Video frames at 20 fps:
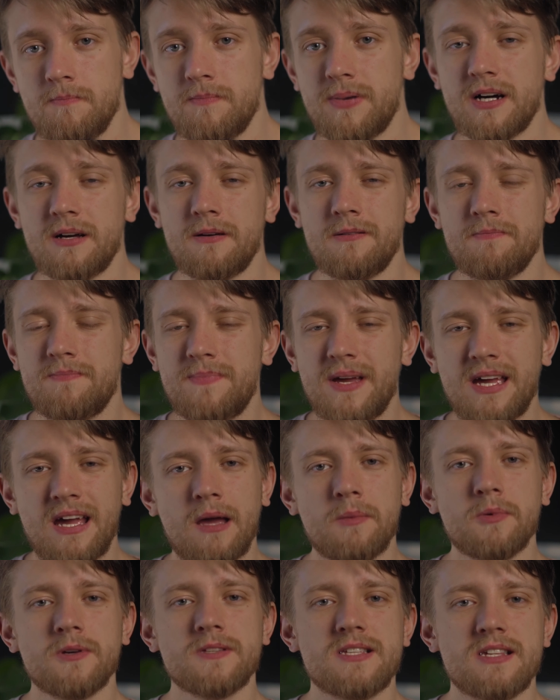but being
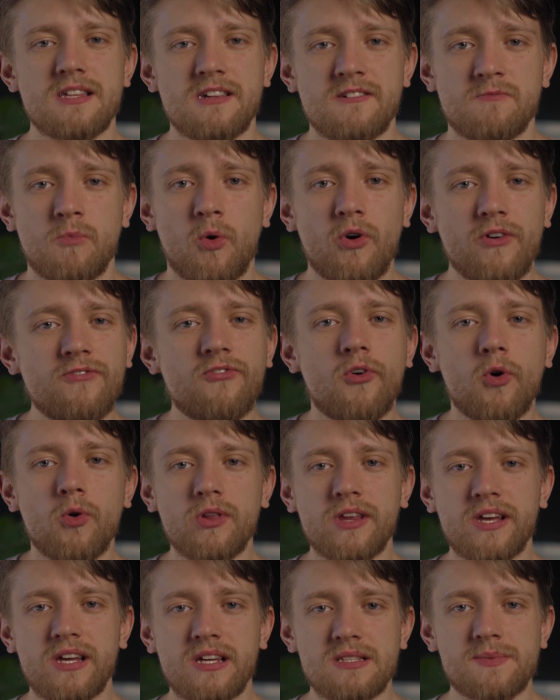able to live more
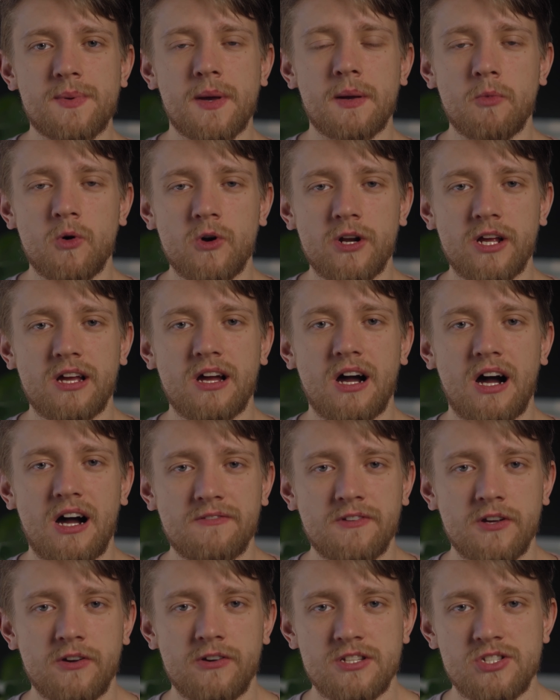fully into my morning
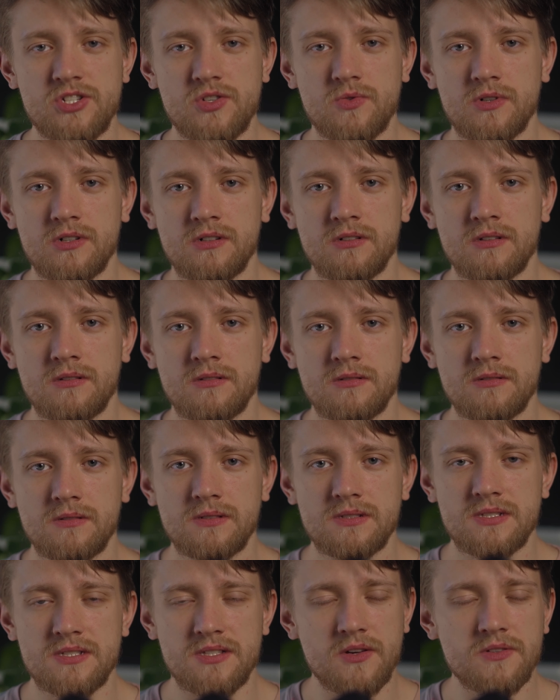coffee ritual
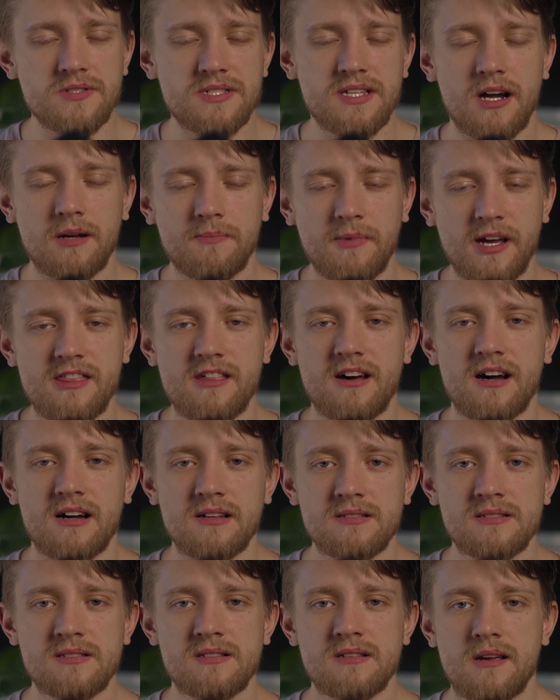slows down my
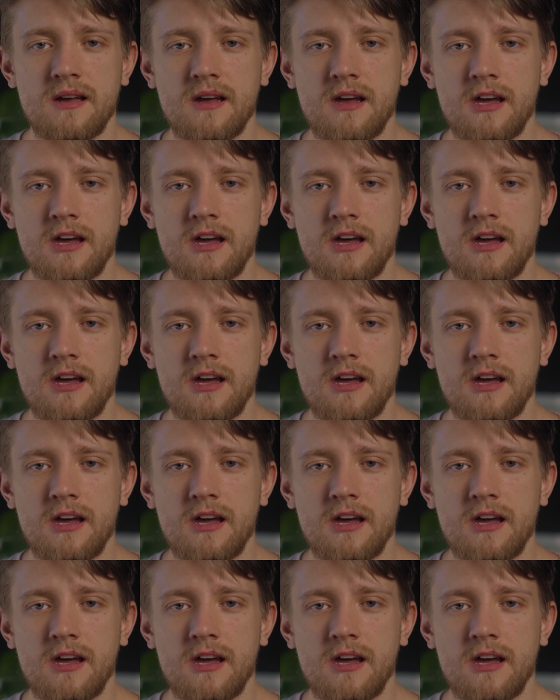thoughts.